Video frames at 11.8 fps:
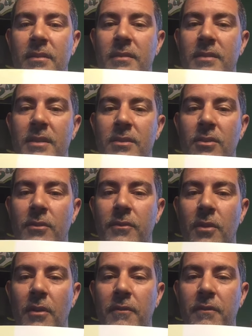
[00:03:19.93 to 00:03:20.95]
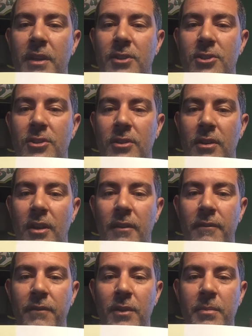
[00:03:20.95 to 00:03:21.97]
It says look for a fish, a
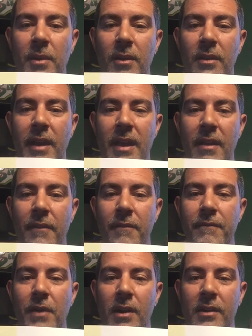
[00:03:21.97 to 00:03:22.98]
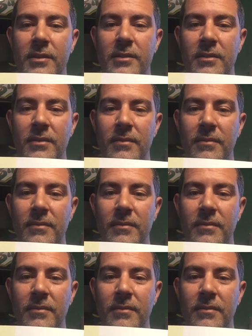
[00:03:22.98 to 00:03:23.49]
football, and a fox.